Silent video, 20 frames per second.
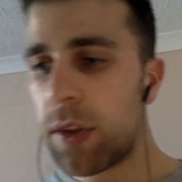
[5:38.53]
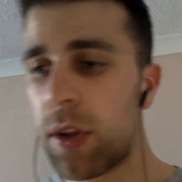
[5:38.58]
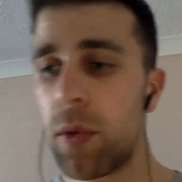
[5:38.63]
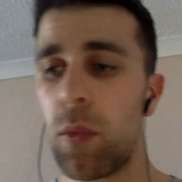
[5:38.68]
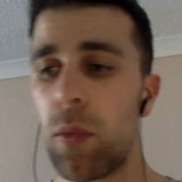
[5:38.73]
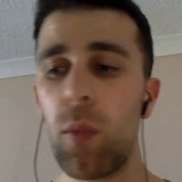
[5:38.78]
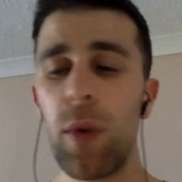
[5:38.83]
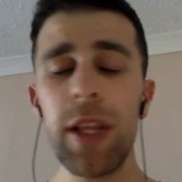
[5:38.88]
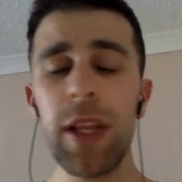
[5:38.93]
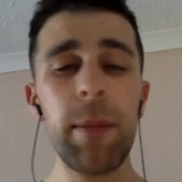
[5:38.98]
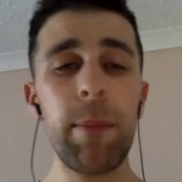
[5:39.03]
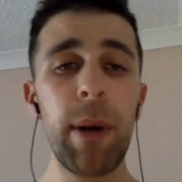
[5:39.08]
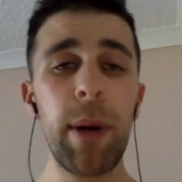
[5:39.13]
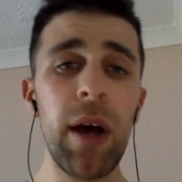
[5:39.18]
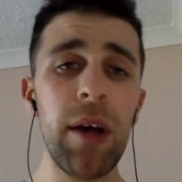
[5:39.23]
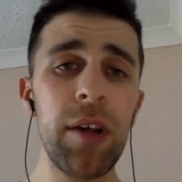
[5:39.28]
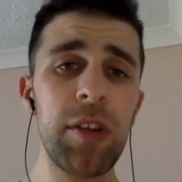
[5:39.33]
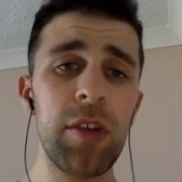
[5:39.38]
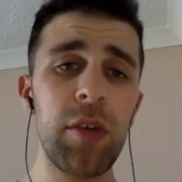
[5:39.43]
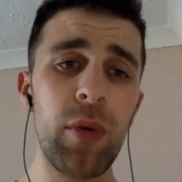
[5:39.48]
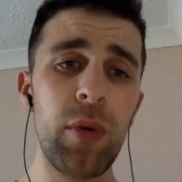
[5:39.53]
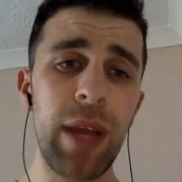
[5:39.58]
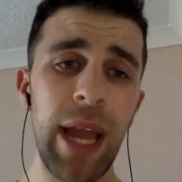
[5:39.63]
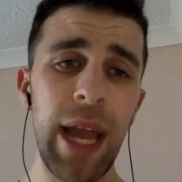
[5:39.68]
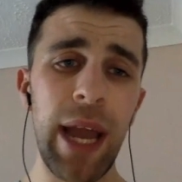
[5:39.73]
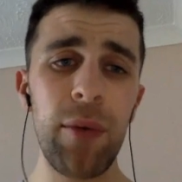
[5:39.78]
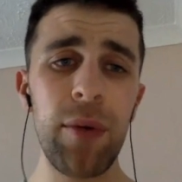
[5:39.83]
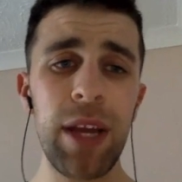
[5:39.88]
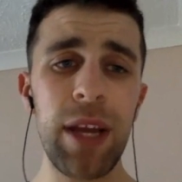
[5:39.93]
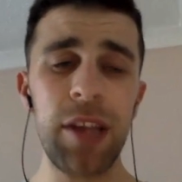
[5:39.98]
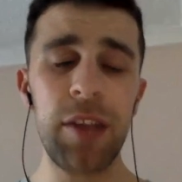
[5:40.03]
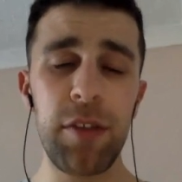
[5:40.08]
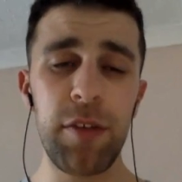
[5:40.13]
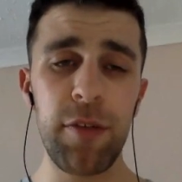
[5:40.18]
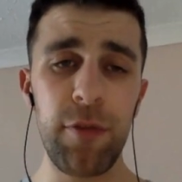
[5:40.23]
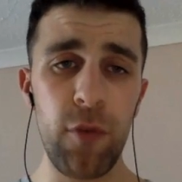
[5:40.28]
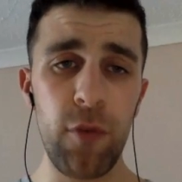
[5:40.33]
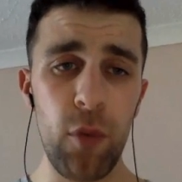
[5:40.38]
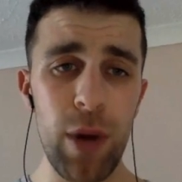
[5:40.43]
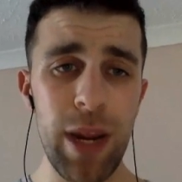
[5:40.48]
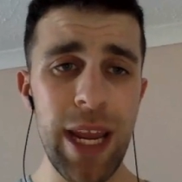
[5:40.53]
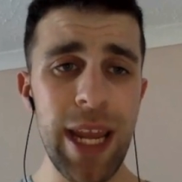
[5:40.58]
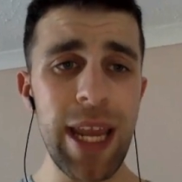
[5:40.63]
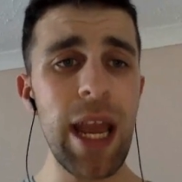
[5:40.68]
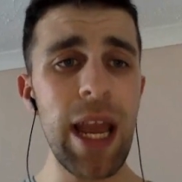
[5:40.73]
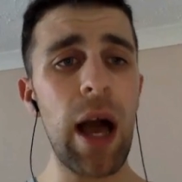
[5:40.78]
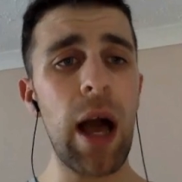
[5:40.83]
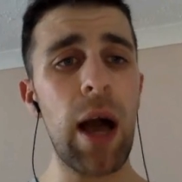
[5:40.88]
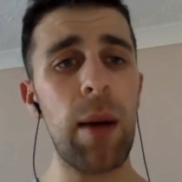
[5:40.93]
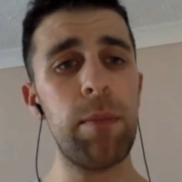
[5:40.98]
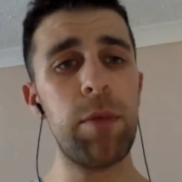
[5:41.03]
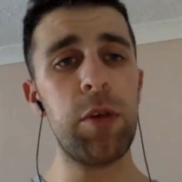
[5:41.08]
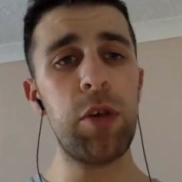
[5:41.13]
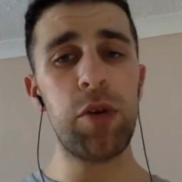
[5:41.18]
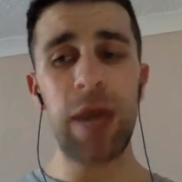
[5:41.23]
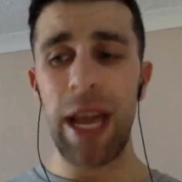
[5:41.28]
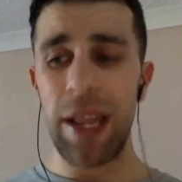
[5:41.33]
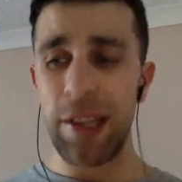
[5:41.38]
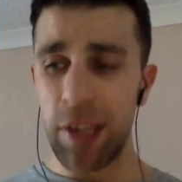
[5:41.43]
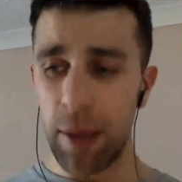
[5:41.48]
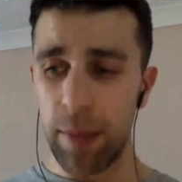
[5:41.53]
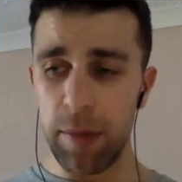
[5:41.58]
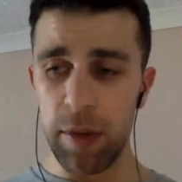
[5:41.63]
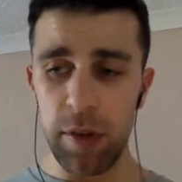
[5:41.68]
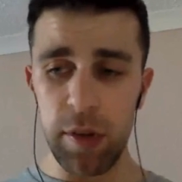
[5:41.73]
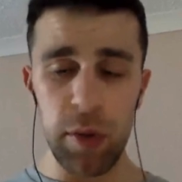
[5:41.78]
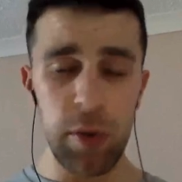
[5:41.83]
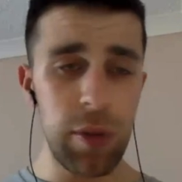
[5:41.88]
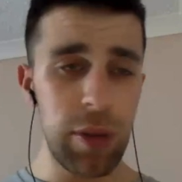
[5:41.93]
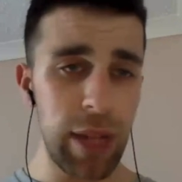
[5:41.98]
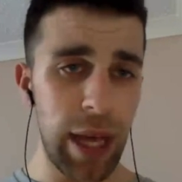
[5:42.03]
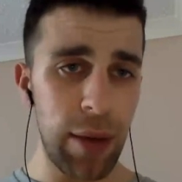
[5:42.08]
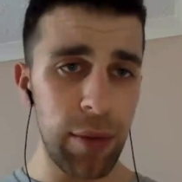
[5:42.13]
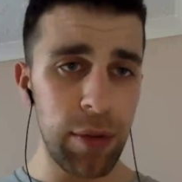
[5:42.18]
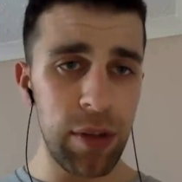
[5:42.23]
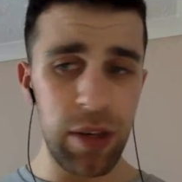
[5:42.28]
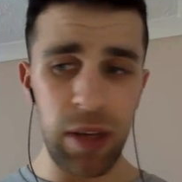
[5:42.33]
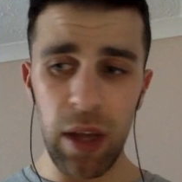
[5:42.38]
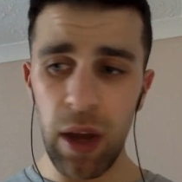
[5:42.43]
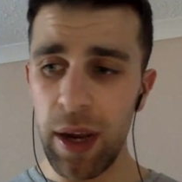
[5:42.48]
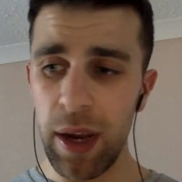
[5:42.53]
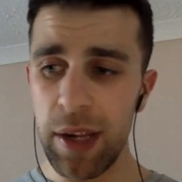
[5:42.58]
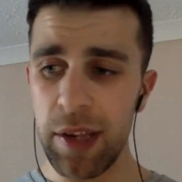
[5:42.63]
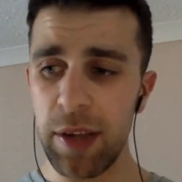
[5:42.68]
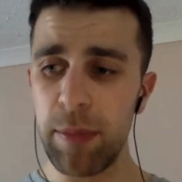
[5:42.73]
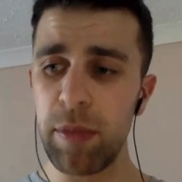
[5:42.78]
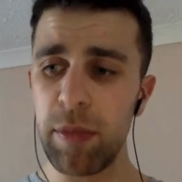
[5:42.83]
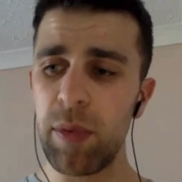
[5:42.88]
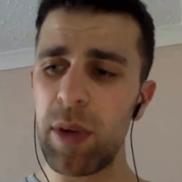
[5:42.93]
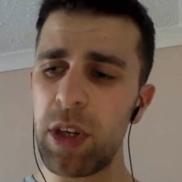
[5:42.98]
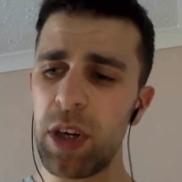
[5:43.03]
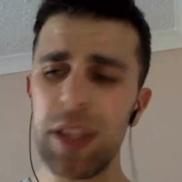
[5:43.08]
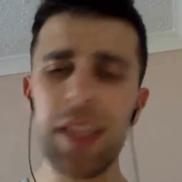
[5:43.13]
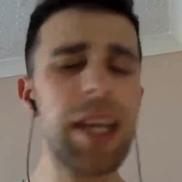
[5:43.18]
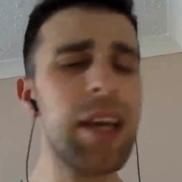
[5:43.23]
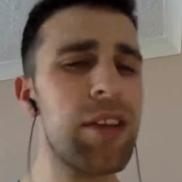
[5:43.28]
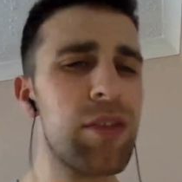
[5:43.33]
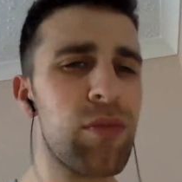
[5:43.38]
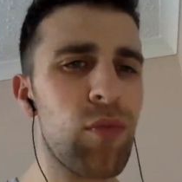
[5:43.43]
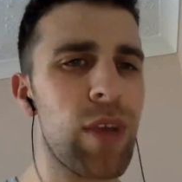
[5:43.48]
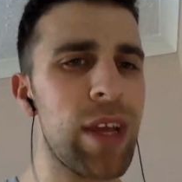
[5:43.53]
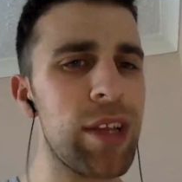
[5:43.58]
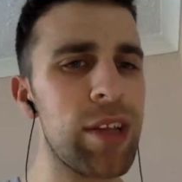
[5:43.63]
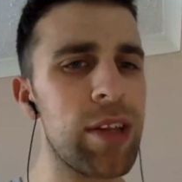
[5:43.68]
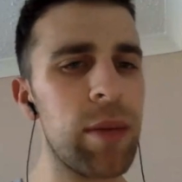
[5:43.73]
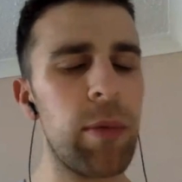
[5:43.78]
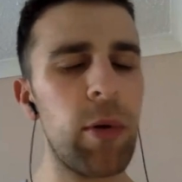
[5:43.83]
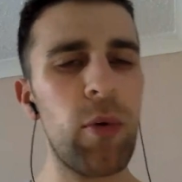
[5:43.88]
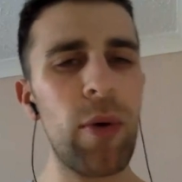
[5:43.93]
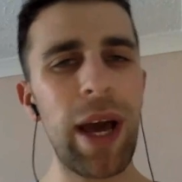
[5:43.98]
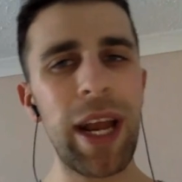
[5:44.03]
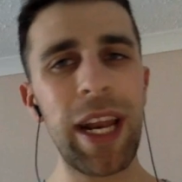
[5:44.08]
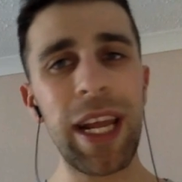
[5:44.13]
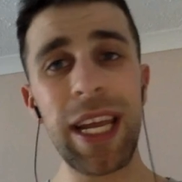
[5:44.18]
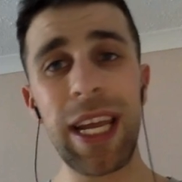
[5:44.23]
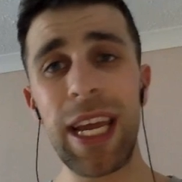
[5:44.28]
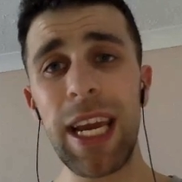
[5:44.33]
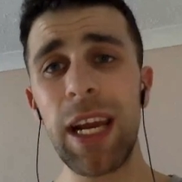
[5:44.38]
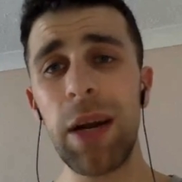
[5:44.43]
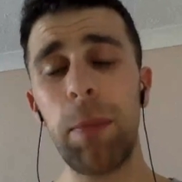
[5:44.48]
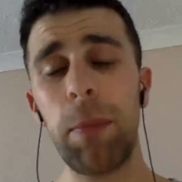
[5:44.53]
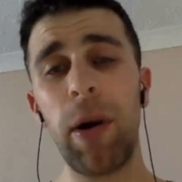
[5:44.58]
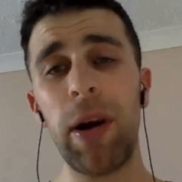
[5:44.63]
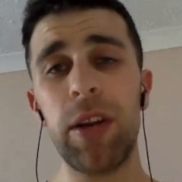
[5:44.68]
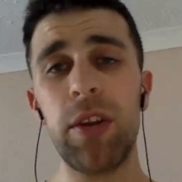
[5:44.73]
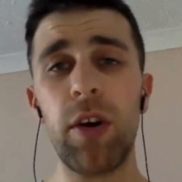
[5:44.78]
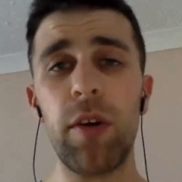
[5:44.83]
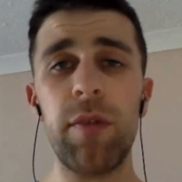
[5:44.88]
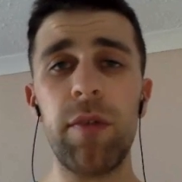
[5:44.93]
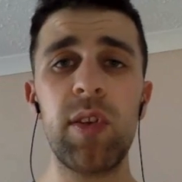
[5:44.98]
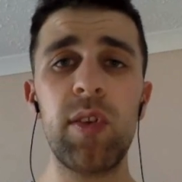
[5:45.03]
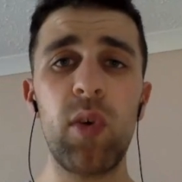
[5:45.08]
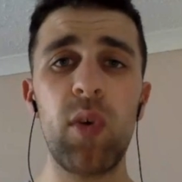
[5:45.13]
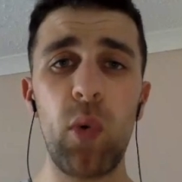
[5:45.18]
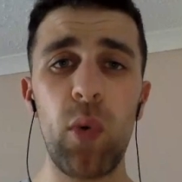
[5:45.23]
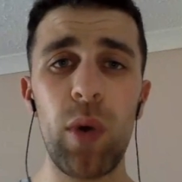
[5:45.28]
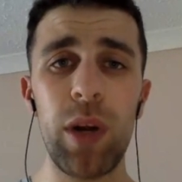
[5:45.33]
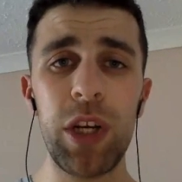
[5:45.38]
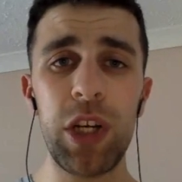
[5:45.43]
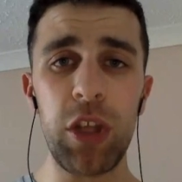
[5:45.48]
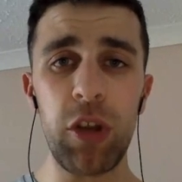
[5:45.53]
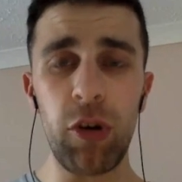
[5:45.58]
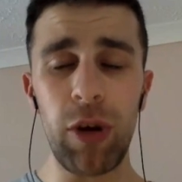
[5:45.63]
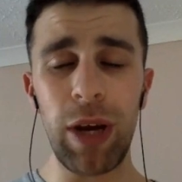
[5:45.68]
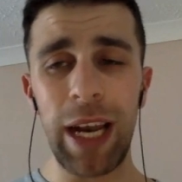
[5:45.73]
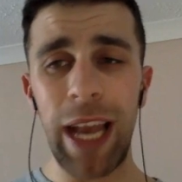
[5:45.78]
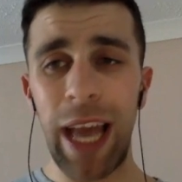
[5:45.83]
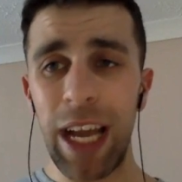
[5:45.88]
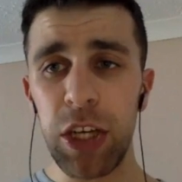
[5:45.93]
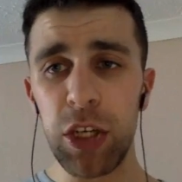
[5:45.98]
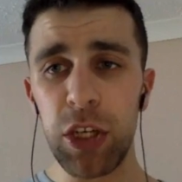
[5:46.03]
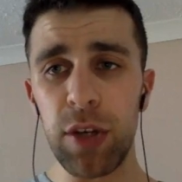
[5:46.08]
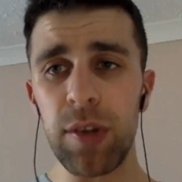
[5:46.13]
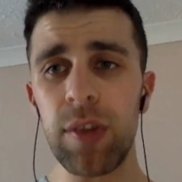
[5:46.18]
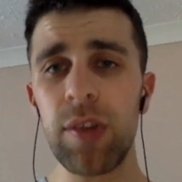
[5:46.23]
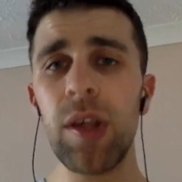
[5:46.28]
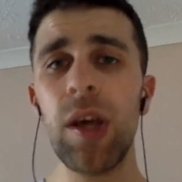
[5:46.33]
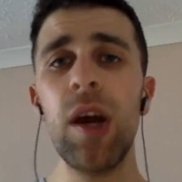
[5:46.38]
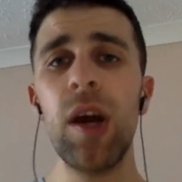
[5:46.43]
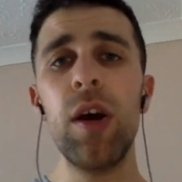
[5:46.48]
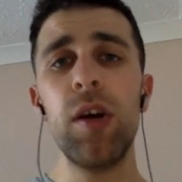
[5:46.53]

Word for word: So with the personal account, it's free. Um, you get up to two thousand items, which I think is reasonable, and a gigabyte of storage in your collections.